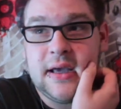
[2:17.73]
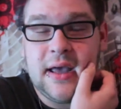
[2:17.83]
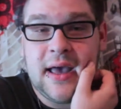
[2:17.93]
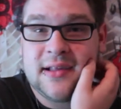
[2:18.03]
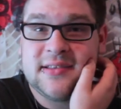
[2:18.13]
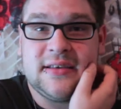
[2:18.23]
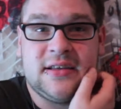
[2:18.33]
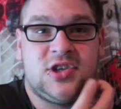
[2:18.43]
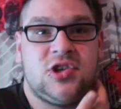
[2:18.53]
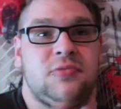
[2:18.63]
as
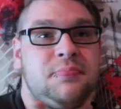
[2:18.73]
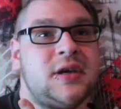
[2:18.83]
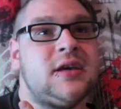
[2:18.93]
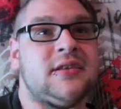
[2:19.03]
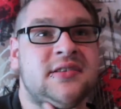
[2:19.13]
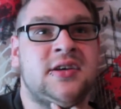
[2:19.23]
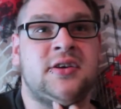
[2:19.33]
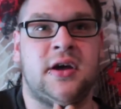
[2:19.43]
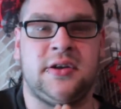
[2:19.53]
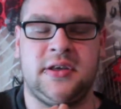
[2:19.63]
it should be, is a good
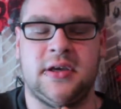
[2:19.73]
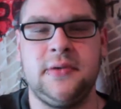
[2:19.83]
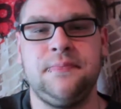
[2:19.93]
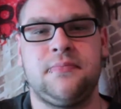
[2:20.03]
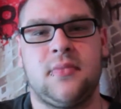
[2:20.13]
idea.